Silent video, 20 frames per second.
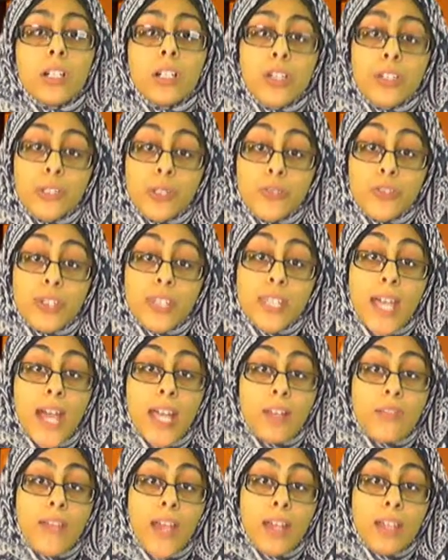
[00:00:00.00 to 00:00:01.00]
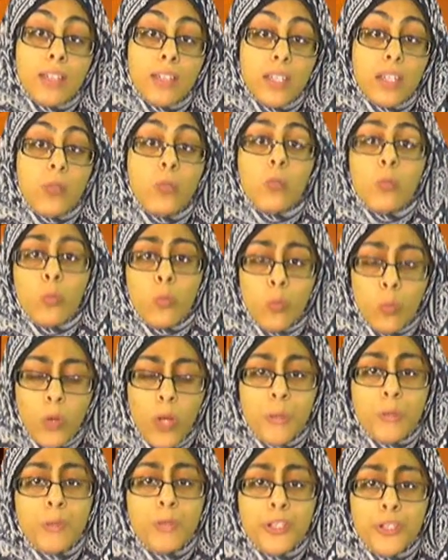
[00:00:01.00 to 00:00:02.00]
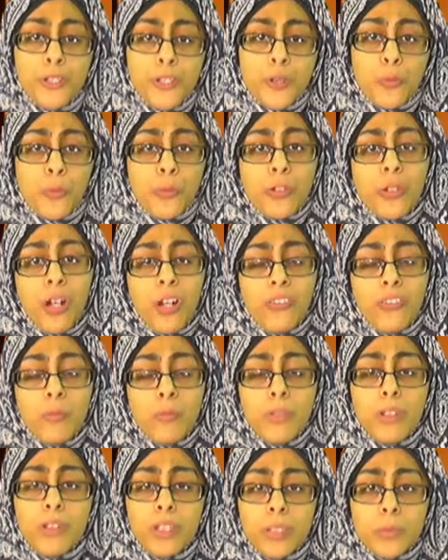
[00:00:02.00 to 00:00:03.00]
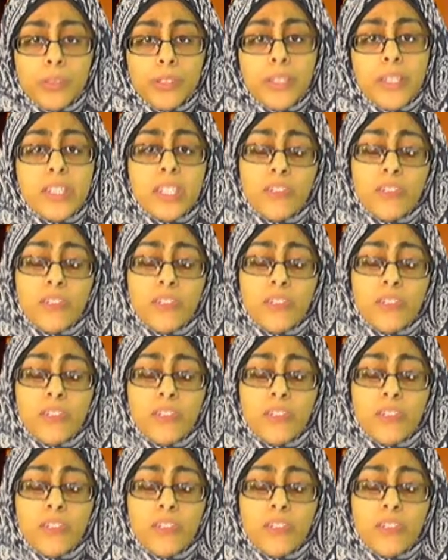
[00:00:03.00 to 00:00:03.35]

So just out of etiquette, I'm pretty sure we're all familiar with this.